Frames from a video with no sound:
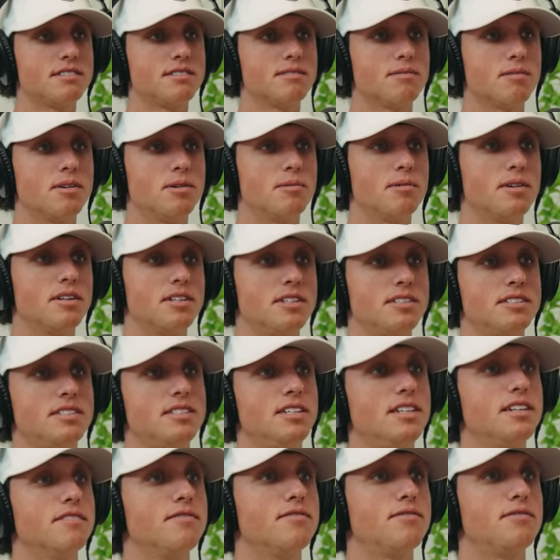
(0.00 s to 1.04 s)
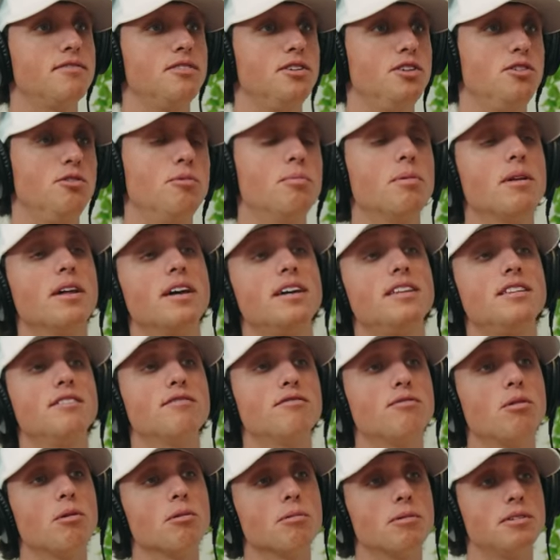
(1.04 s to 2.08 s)
we wanted to see if you playing the
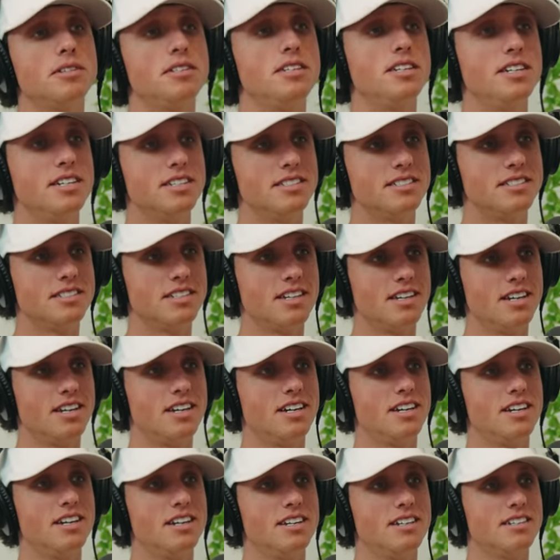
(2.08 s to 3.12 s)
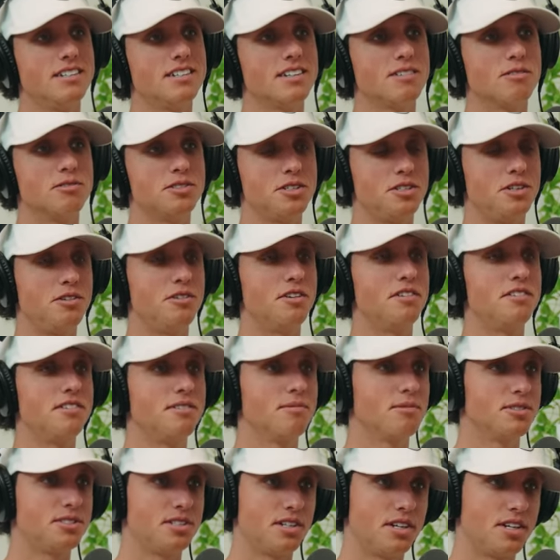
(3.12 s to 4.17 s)
forward tees was a huge
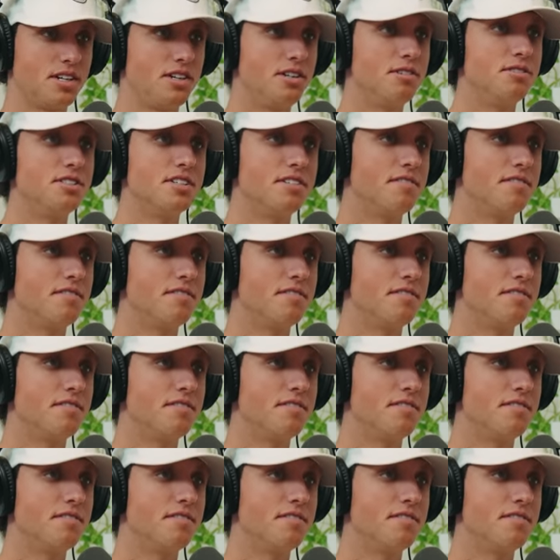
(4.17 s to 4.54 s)
was a huge